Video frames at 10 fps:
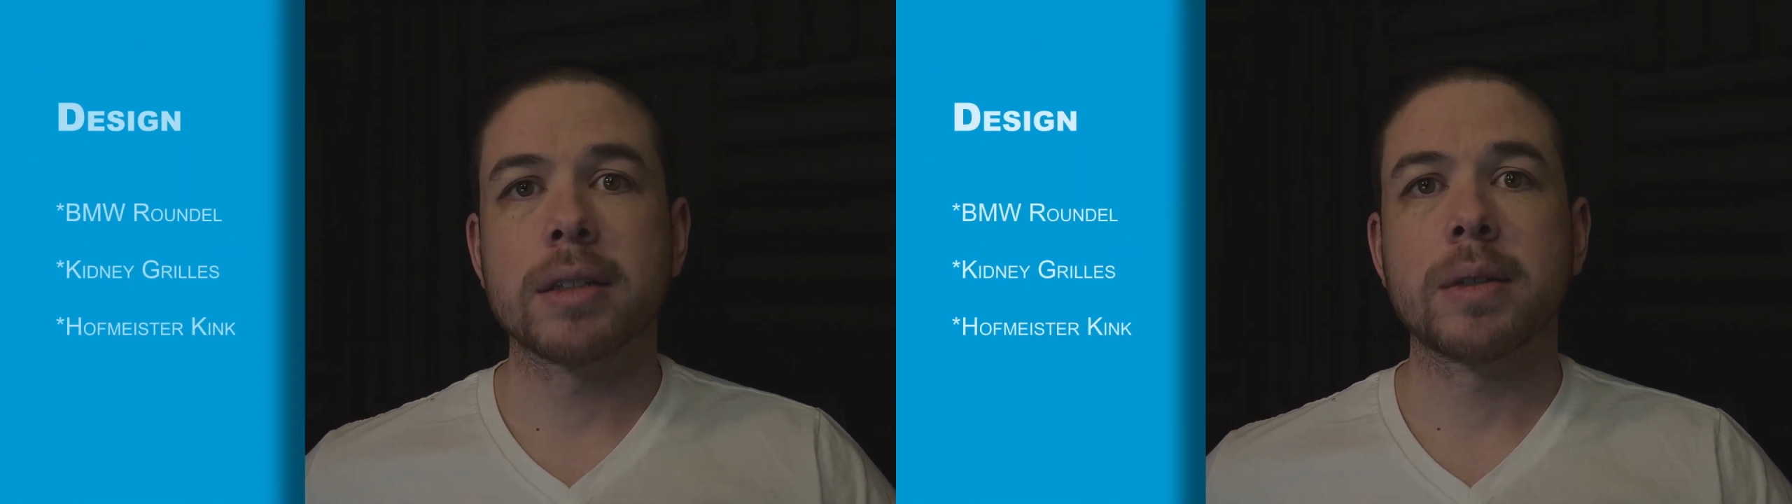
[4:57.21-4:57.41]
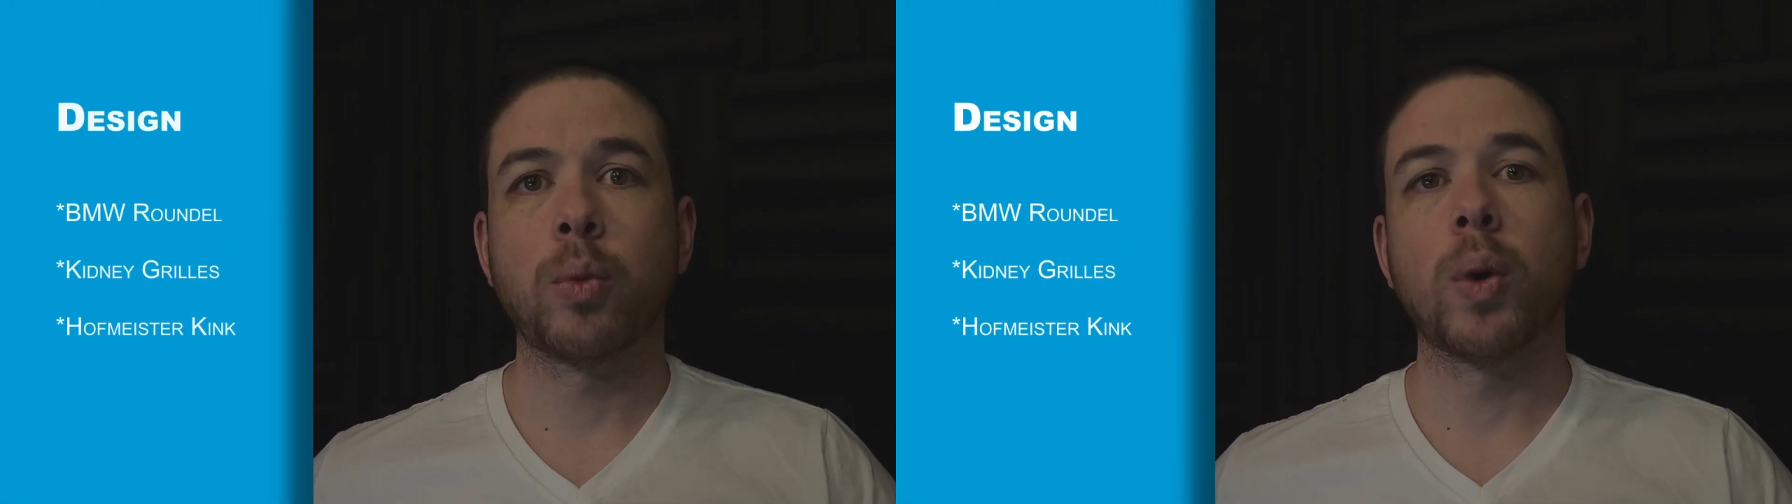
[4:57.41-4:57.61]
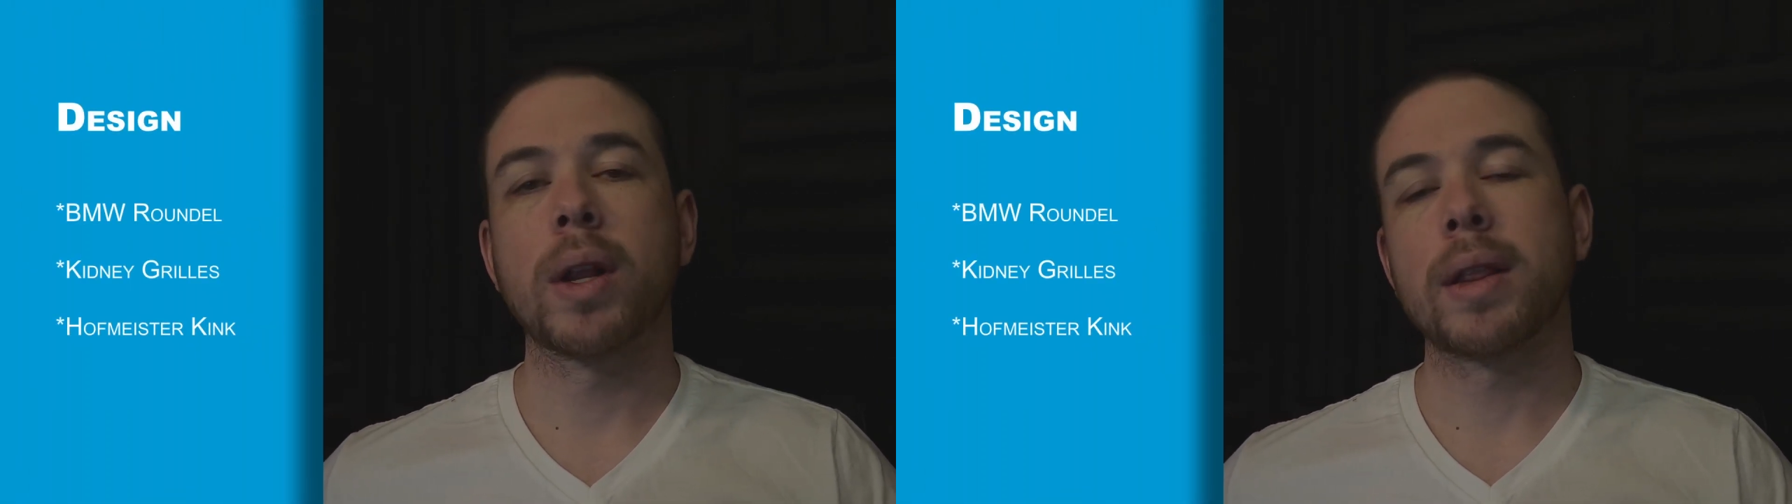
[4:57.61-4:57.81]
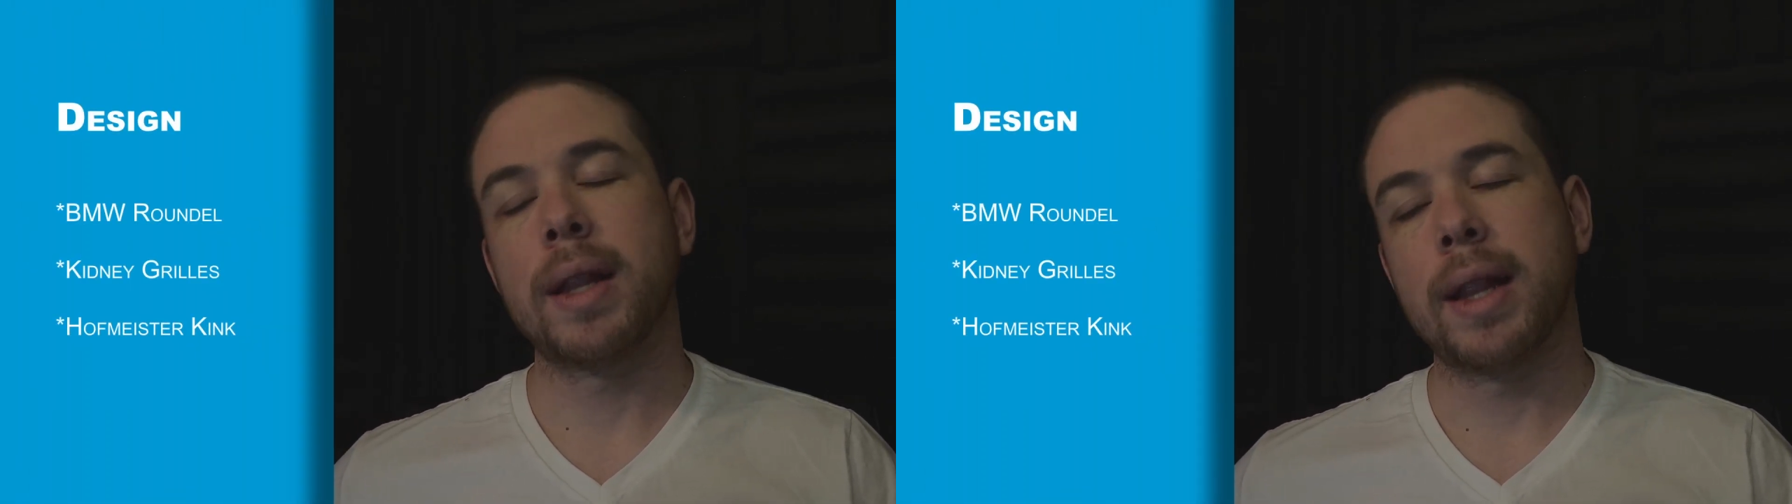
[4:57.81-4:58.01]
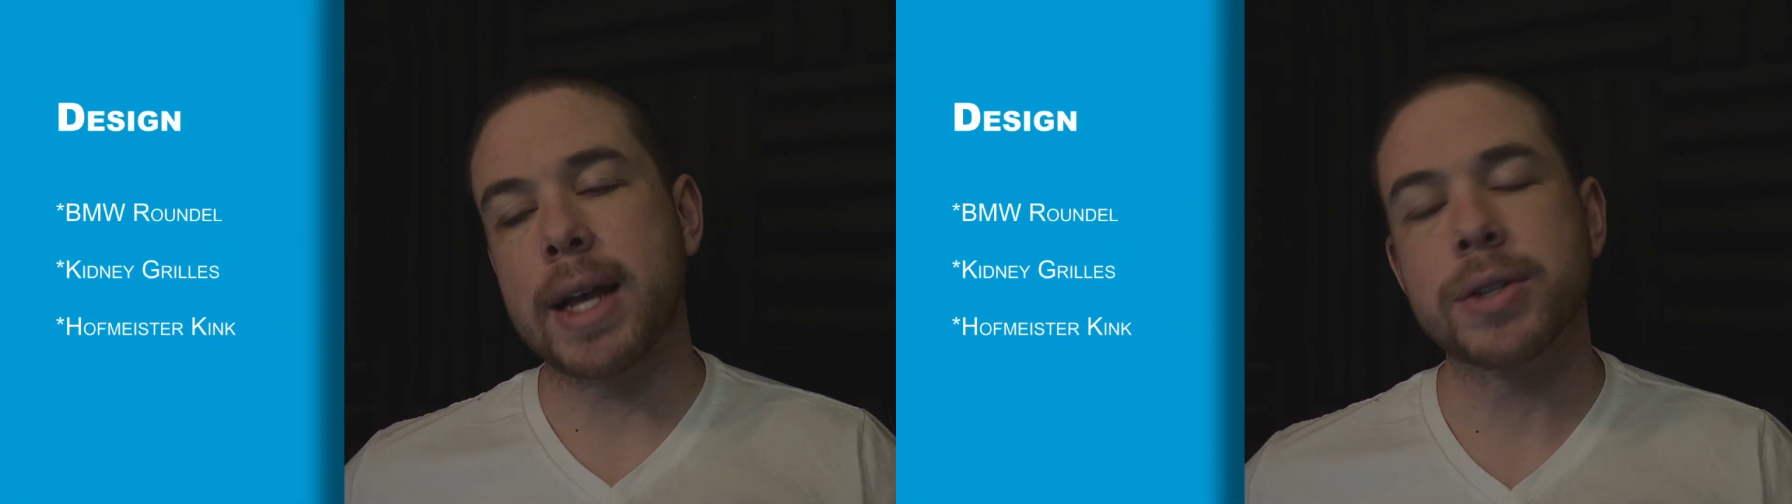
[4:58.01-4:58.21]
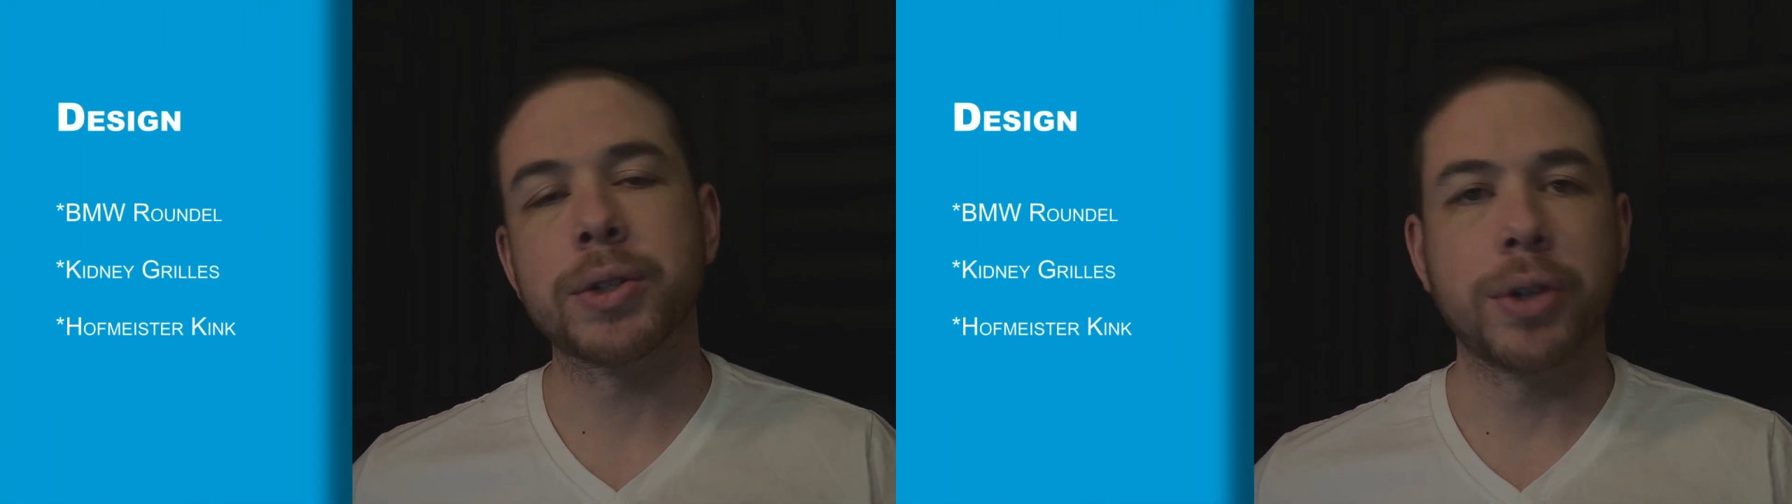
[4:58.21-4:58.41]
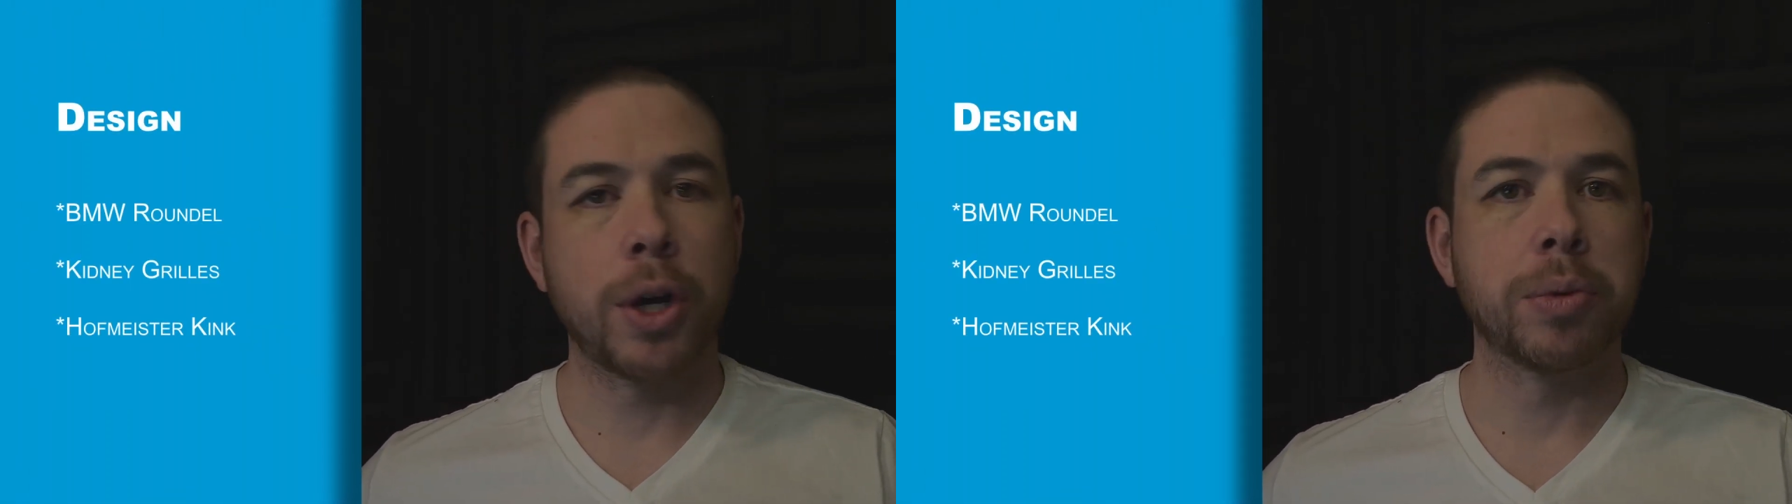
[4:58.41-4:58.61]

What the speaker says: One of the lesser known